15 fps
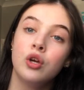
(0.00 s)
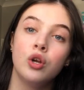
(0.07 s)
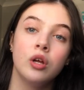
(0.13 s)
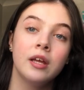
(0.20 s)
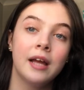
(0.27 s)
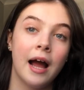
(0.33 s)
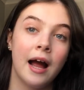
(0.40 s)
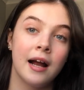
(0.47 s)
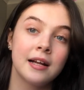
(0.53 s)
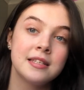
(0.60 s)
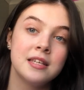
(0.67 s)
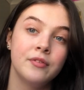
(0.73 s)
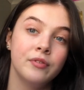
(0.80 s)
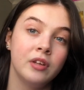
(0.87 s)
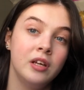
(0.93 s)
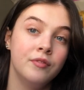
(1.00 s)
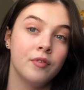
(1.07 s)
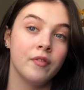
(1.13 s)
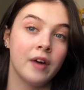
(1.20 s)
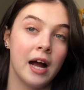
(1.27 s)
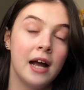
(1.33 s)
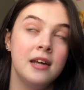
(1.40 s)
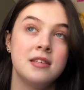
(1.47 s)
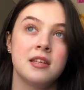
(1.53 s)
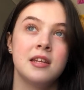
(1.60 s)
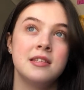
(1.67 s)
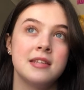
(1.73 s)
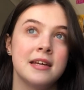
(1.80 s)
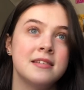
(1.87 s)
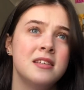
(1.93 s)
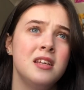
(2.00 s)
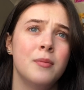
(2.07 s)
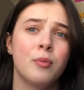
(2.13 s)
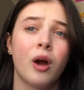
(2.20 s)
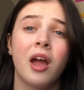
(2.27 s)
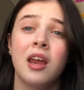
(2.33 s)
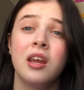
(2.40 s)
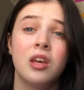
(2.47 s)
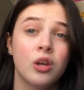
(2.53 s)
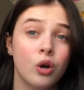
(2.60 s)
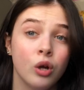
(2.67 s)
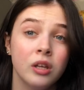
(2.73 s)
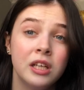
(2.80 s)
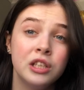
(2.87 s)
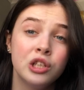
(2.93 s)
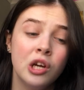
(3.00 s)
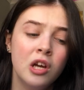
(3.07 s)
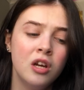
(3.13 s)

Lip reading: not like actively revising and testing your brain and your knowledge.